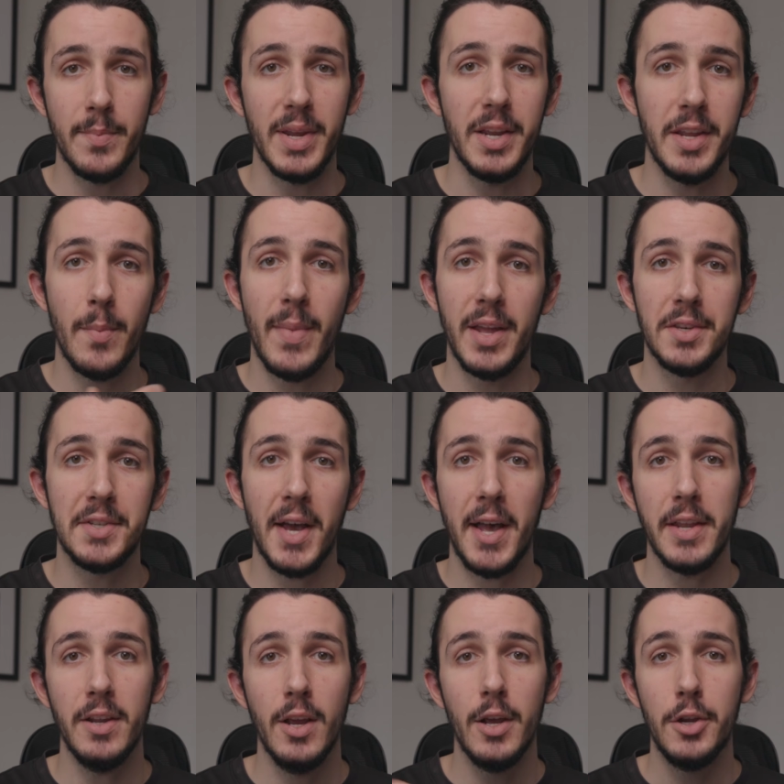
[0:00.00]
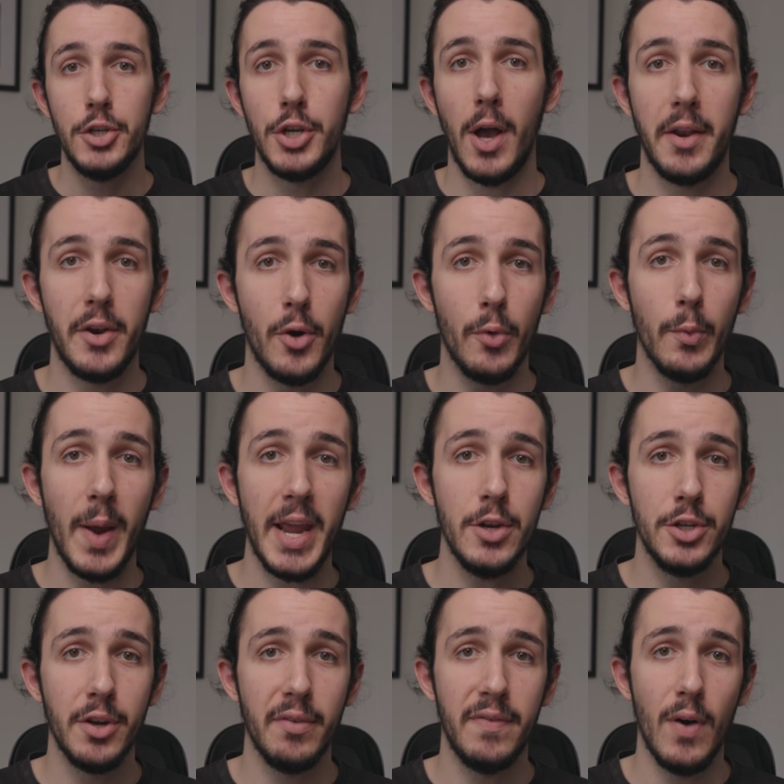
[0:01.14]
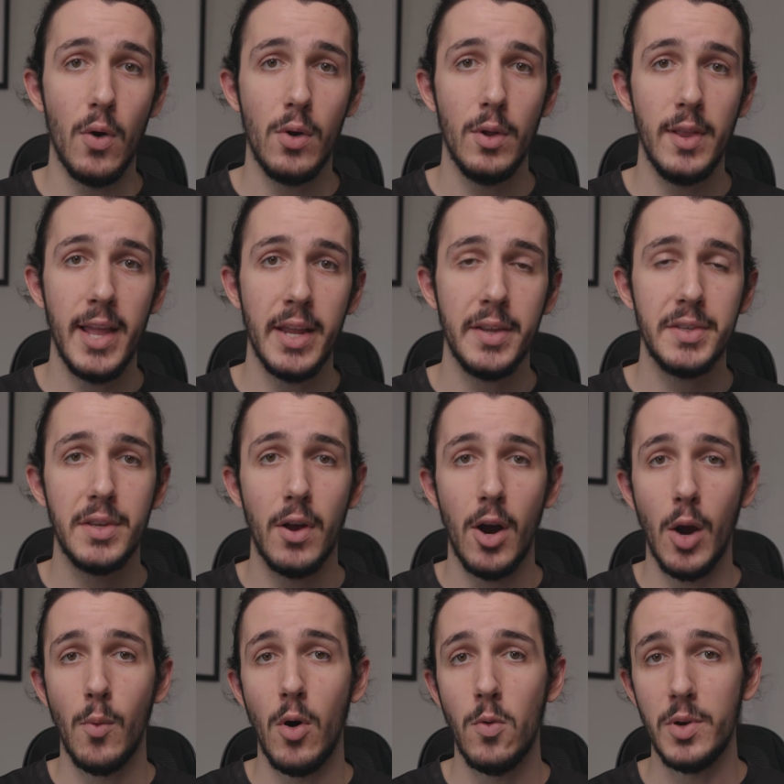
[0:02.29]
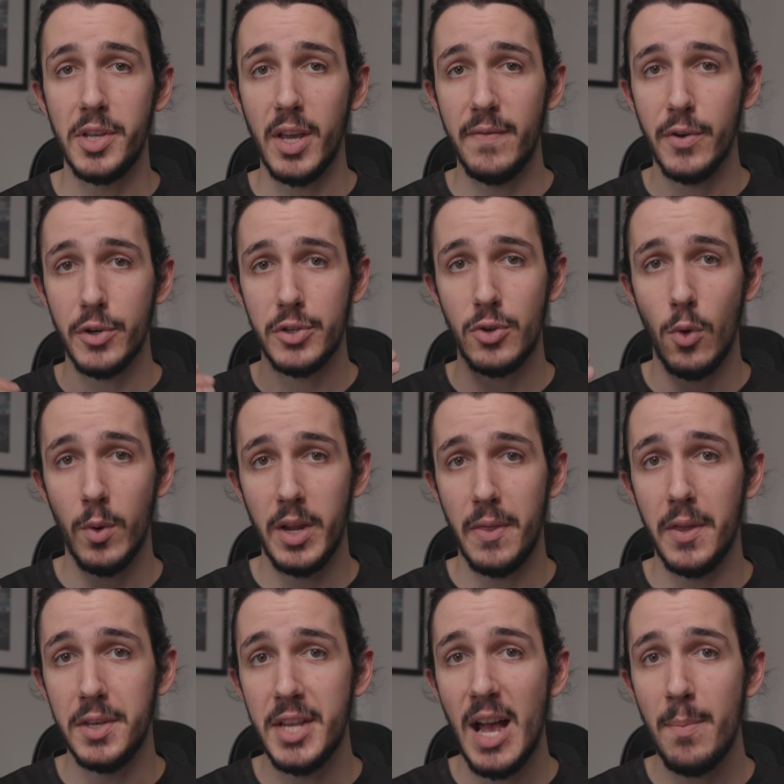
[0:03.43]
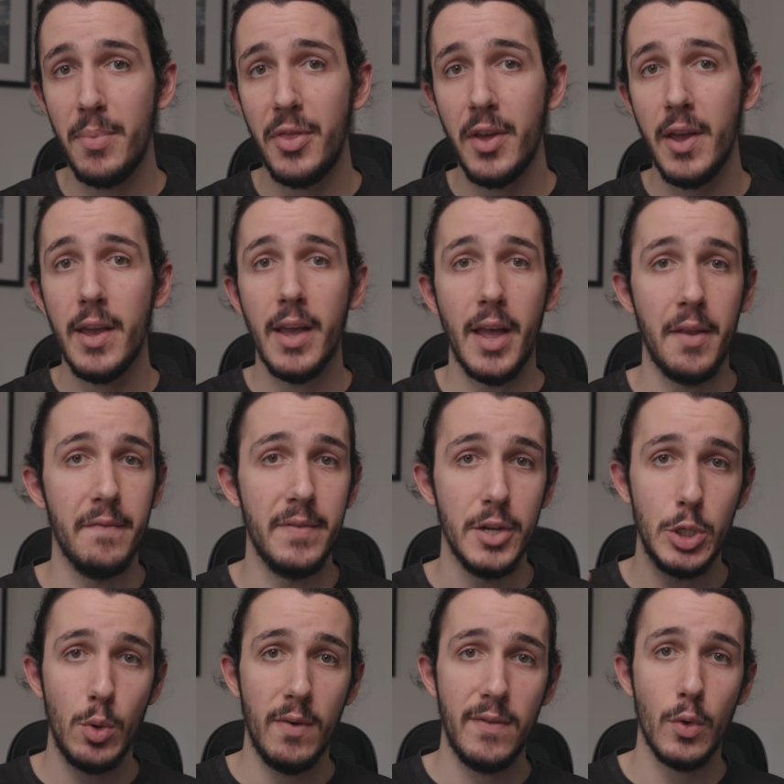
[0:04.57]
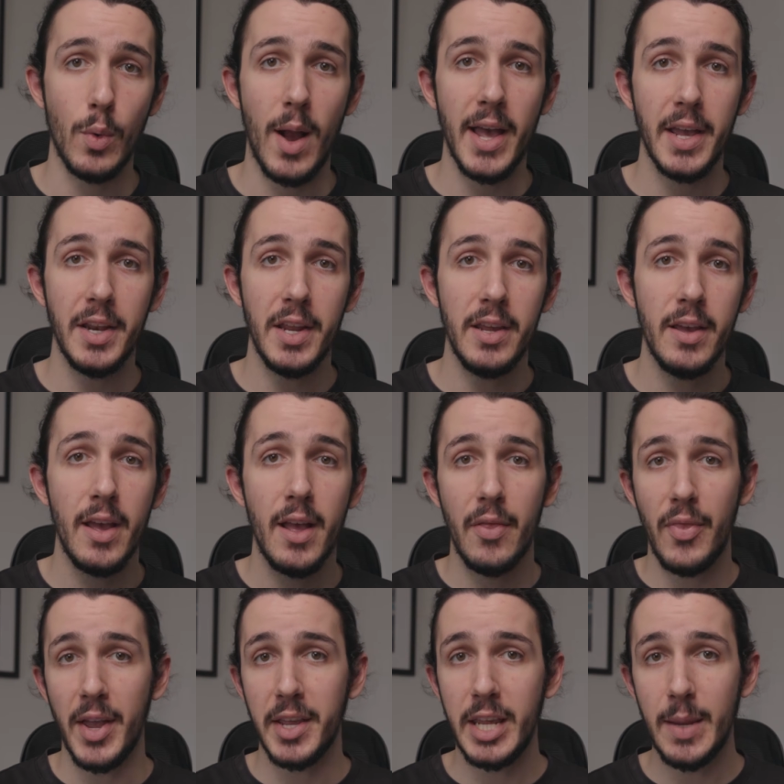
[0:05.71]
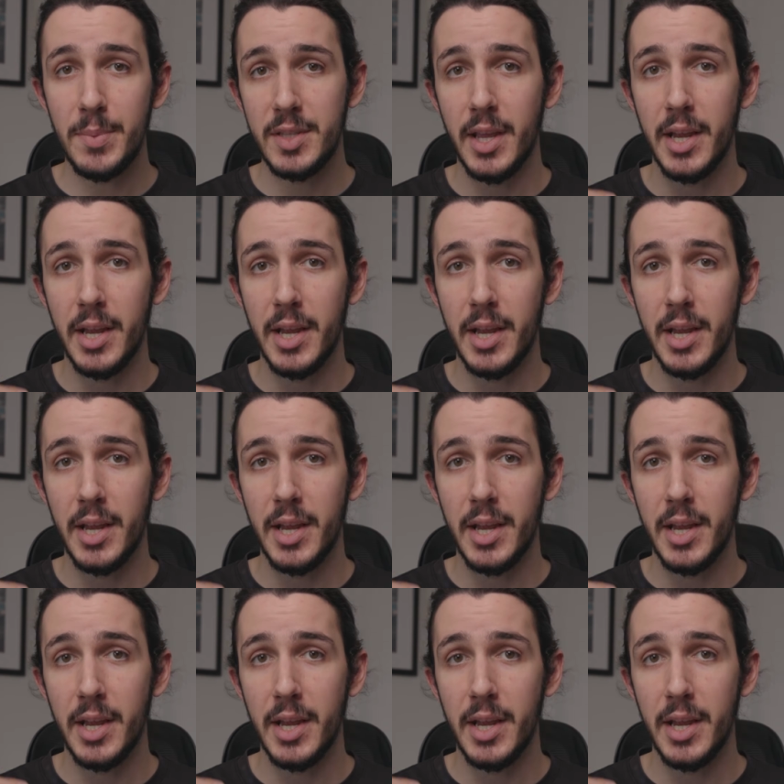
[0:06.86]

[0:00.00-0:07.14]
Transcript: medium, and tight shot at a range of focal lengths are what will give your story the depth and visual variety that keeps